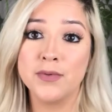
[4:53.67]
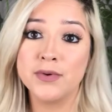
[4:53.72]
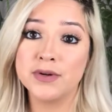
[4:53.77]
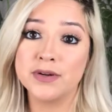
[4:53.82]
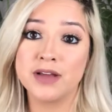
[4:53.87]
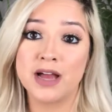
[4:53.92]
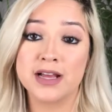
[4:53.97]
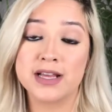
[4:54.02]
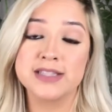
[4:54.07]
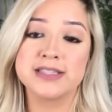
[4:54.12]

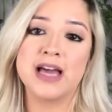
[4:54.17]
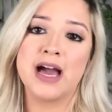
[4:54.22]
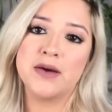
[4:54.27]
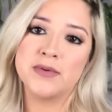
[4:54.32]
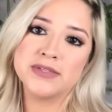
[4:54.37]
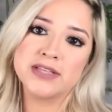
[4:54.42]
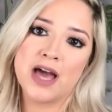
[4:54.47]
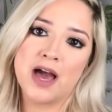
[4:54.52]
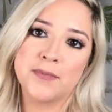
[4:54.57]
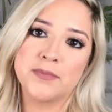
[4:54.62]
because I
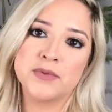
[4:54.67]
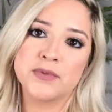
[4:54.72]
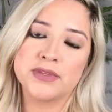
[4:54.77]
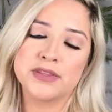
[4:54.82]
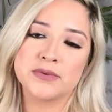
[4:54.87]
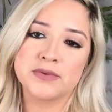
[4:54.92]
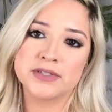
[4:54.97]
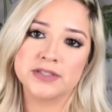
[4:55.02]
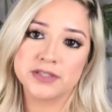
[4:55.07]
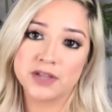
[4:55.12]
was happy with
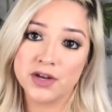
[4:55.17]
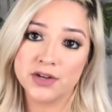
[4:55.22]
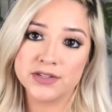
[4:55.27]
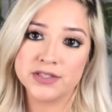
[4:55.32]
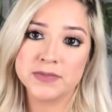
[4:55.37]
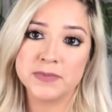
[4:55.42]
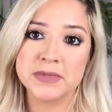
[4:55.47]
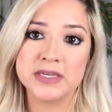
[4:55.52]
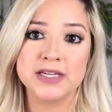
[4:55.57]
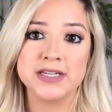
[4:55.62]
the
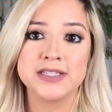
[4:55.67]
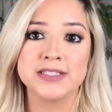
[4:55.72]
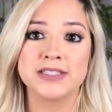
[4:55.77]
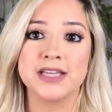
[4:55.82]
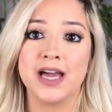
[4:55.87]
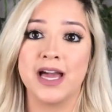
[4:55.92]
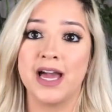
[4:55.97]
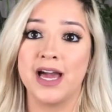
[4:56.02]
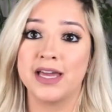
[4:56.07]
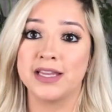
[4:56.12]
results because
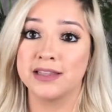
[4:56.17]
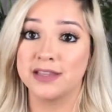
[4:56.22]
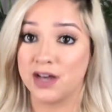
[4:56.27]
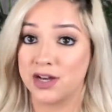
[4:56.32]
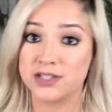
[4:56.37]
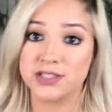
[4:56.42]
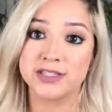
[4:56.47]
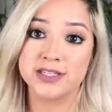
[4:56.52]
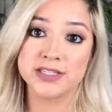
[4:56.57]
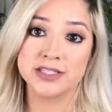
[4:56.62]
I had
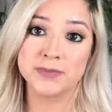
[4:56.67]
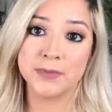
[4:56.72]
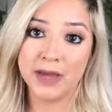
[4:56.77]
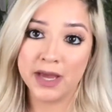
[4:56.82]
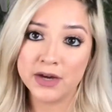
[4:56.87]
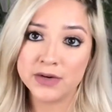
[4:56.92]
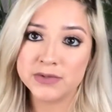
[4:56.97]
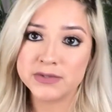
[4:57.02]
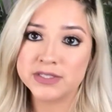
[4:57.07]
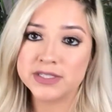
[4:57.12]
lost 6
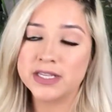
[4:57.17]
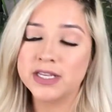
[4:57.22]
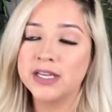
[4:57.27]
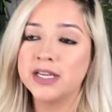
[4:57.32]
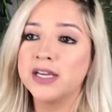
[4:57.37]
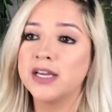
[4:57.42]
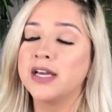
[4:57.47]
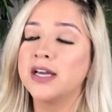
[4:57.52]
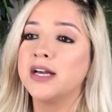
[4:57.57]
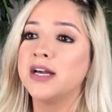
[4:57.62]
pounds.
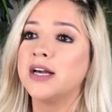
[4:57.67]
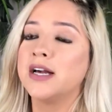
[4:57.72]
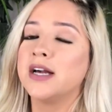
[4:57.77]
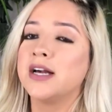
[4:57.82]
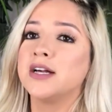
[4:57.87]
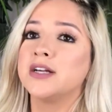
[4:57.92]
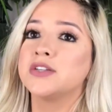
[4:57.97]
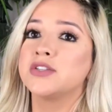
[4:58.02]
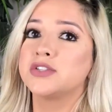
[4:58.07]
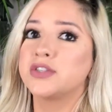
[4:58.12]

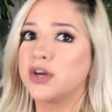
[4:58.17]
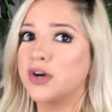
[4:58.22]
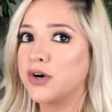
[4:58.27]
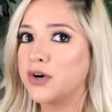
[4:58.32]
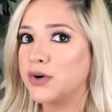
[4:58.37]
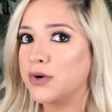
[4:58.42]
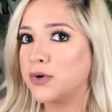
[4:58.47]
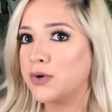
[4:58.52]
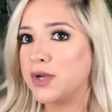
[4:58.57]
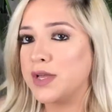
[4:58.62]

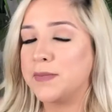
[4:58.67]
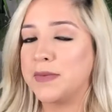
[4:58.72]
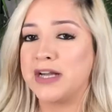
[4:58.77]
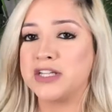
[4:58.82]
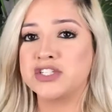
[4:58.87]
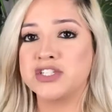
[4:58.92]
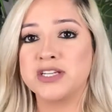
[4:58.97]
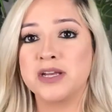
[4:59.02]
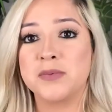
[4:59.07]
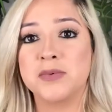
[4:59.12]
So
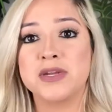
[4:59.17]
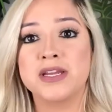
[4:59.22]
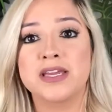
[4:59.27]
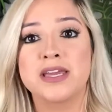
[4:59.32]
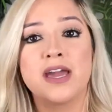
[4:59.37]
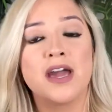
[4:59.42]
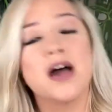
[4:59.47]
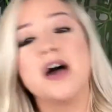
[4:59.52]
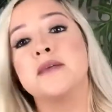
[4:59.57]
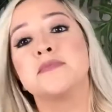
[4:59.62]
imagine I would have
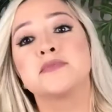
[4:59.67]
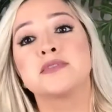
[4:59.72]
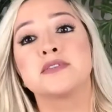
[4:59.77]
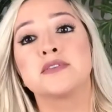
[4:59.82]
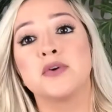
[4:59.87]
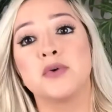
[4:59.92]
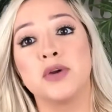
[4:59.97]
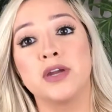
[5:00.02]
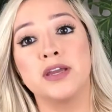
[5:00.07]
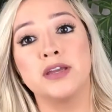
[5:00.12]
kept
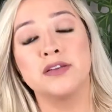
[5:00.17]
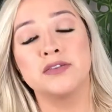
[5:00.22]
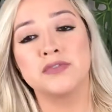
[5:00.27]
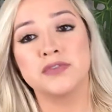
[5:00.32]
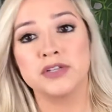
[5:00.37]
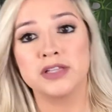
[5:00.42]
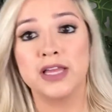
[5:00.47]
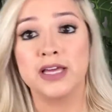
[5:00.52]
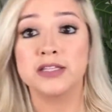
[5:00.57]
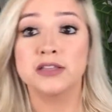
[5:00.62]
going
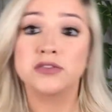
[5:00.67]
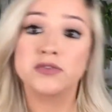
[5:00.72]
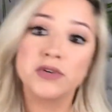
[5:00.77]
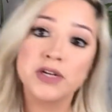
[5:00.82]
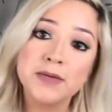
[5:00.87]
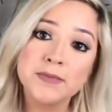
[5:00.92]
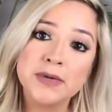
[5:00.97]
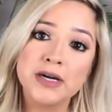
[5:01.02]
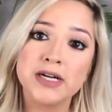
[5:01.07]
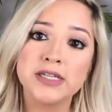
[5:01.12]
for like
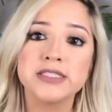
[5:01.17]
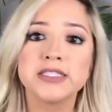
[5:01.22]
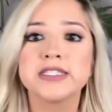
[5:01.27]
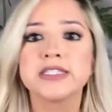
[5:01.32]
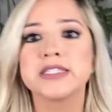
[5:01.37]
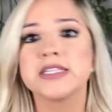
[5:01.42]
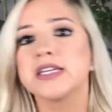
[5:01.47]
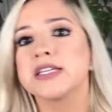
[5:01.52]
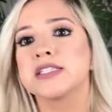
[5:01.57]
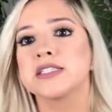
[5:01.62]
3 months,
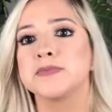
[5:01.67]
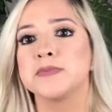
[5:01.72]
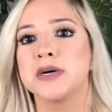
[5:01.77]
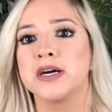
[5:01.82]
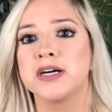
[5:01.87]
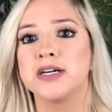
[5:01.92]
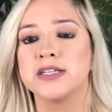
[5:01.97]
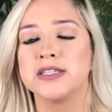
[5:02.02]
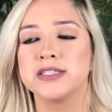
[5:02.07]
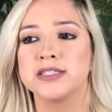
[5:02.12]
6
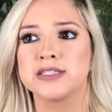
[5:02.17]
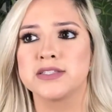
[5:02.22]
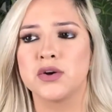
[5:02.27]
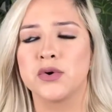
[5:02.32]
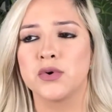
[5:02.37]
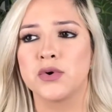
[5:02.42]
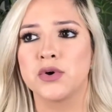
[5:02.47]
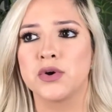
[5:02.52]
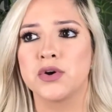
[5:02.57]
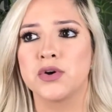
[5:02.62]
months,
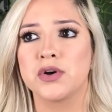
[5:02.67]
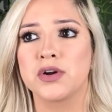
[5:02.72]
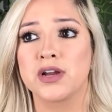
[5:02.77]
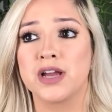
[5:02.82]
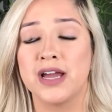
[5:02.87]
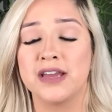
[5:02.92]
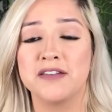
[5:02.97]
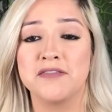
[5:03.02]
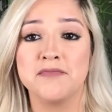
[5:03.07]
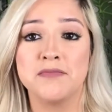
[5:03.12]
or
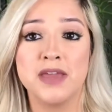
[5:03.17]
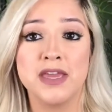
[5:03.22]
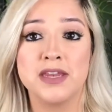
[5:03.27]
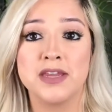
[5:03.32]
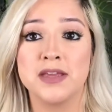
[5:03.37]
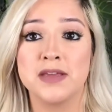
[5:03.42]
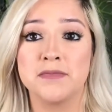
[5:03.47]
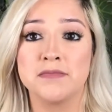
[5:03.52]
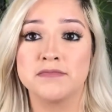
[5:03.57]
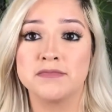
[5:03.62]
kind of made
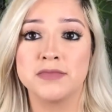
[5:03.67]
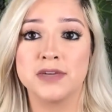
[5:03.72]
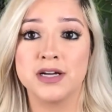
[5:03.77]
it a